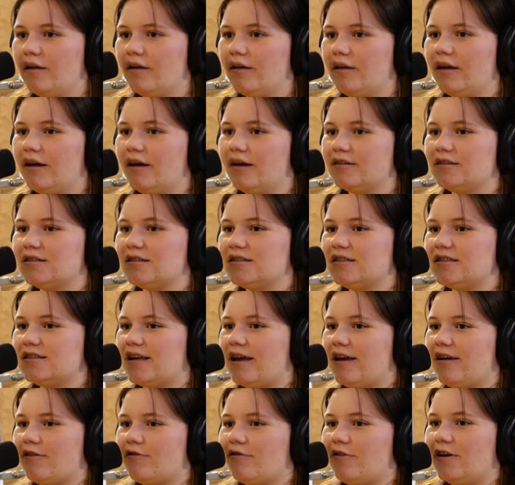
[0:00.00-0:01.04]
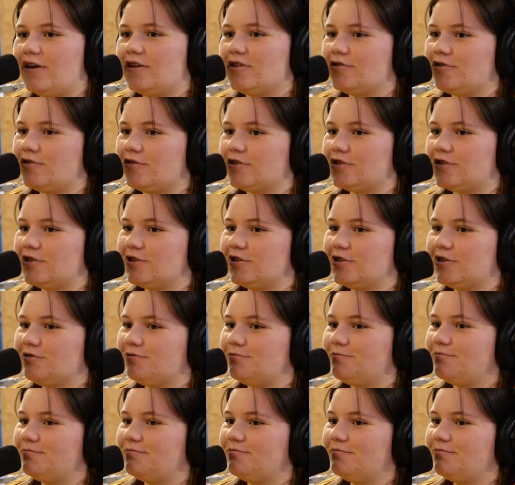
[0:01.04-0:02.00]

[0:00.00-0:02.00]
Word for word: yeah, it's a stank face for yeah. sure.